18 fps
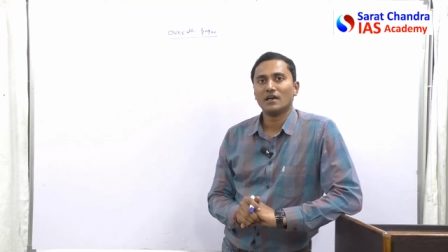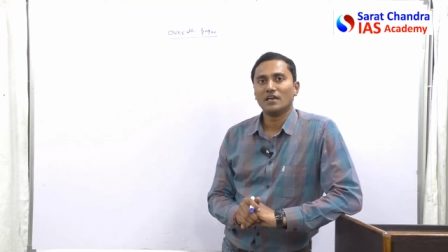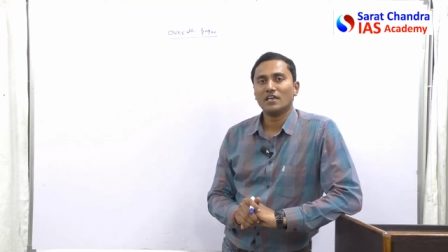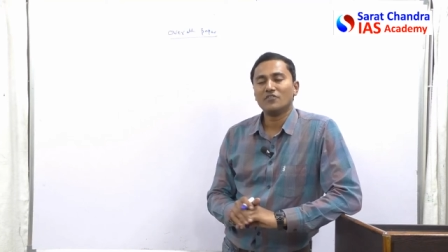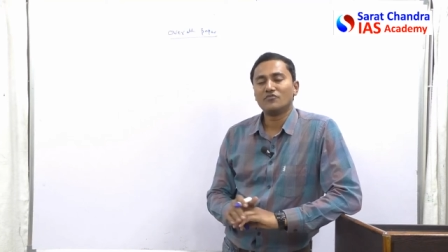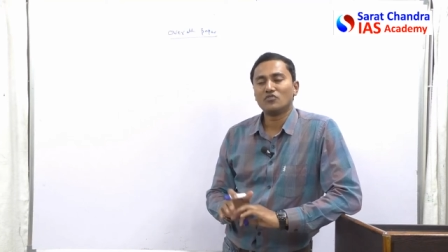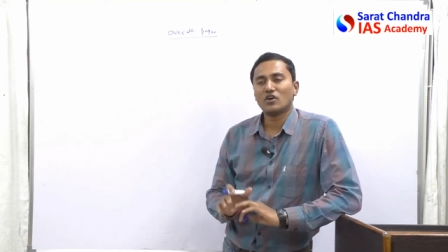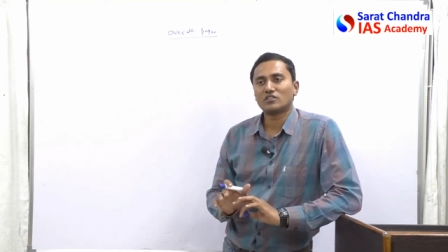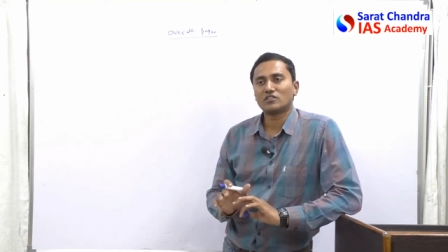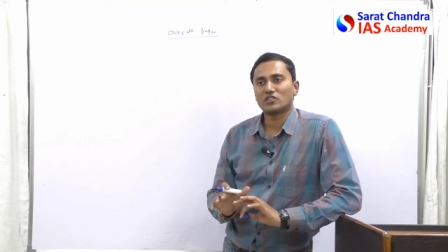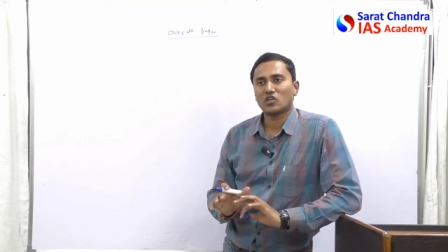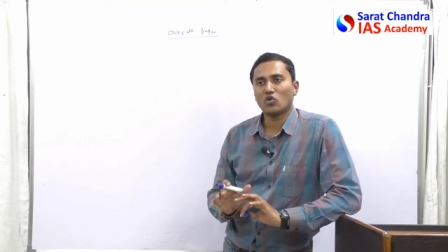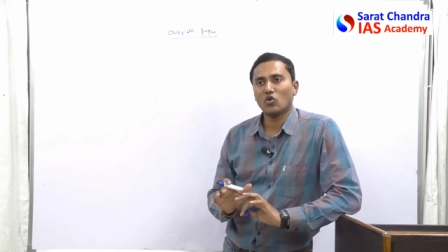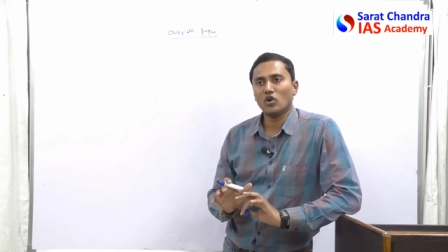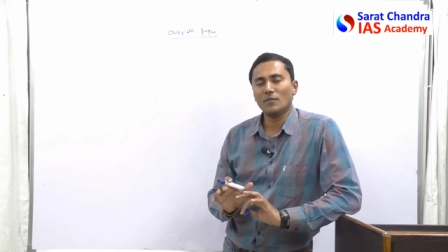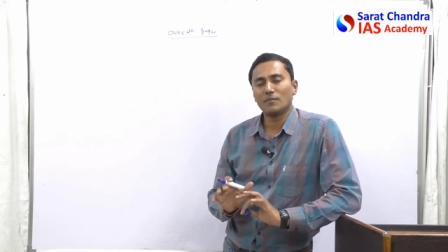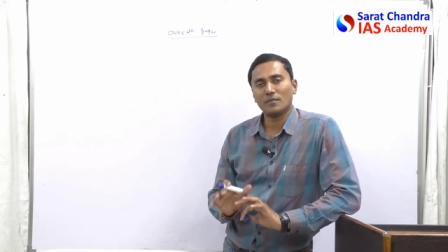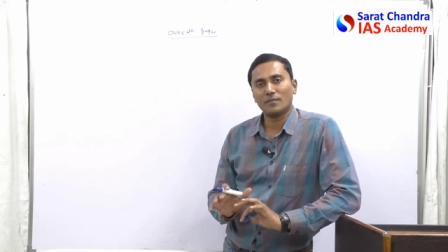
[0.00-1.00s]
If you are
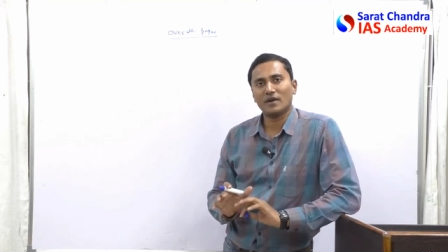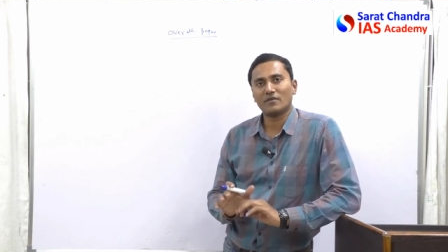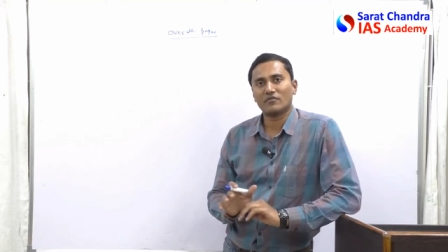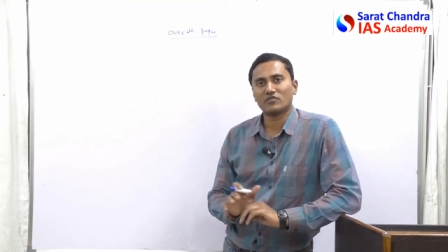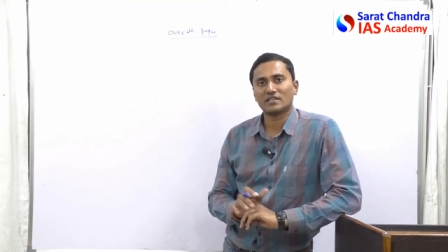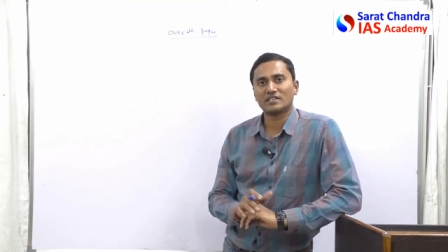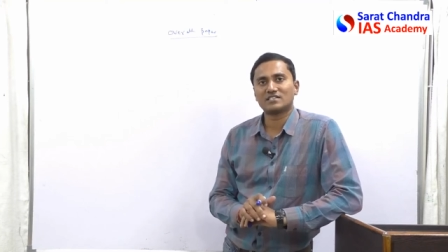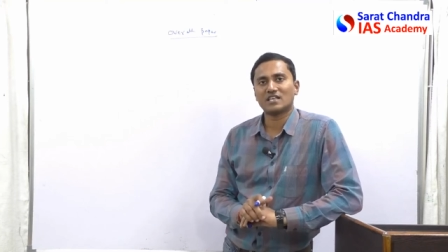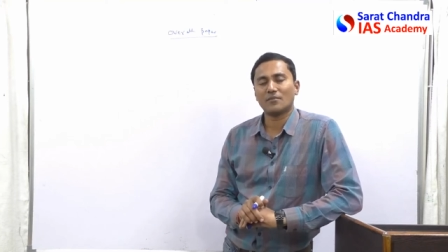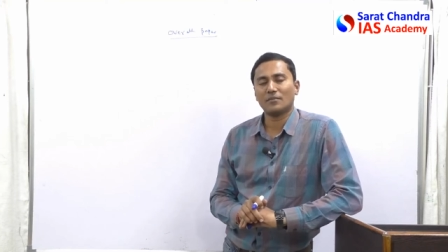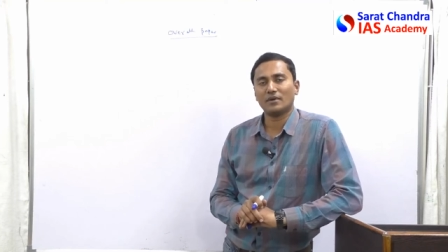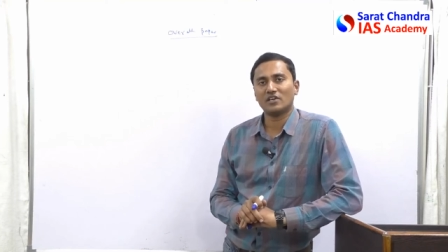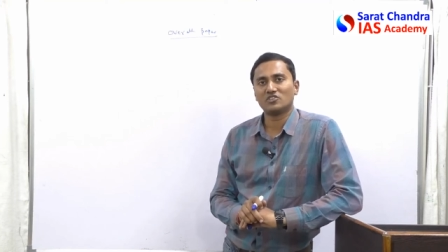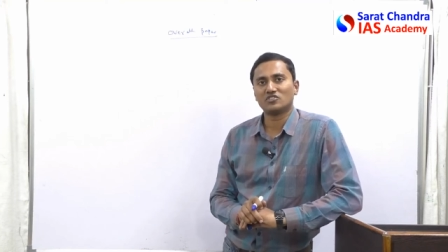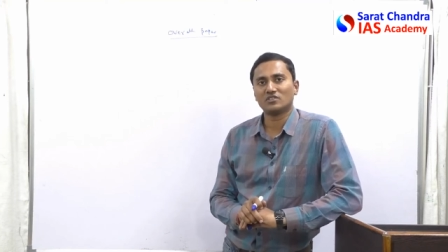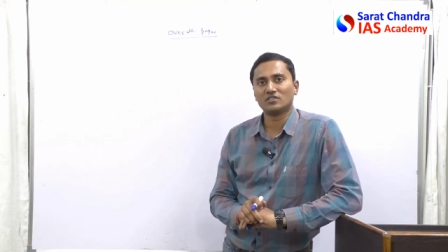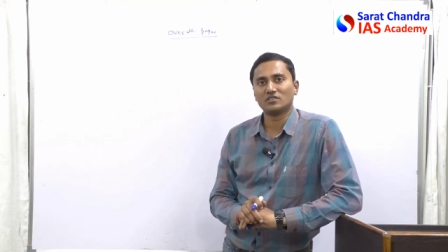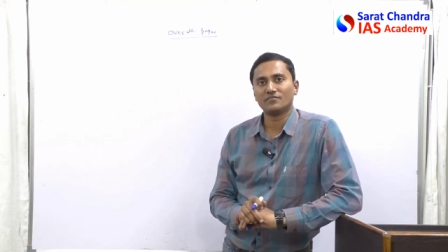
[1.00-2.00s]
thoroughly prepared for the
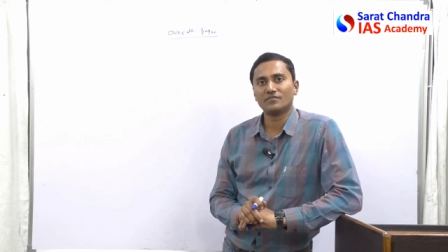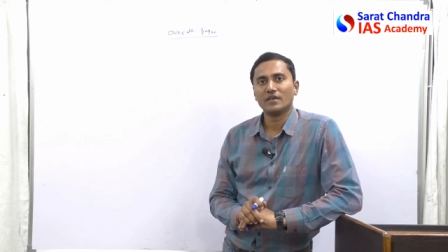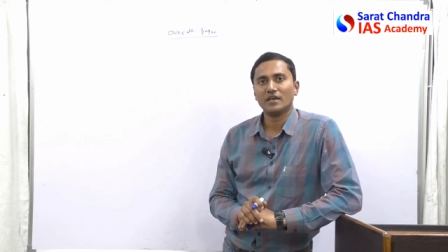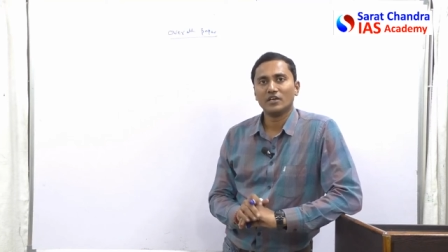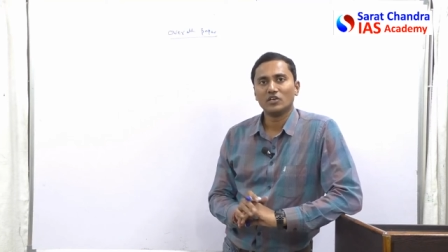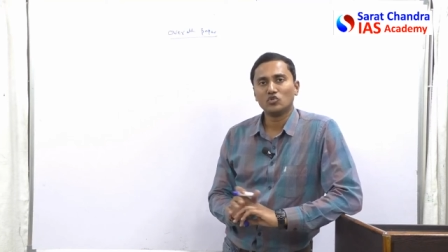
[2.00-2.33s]
examination,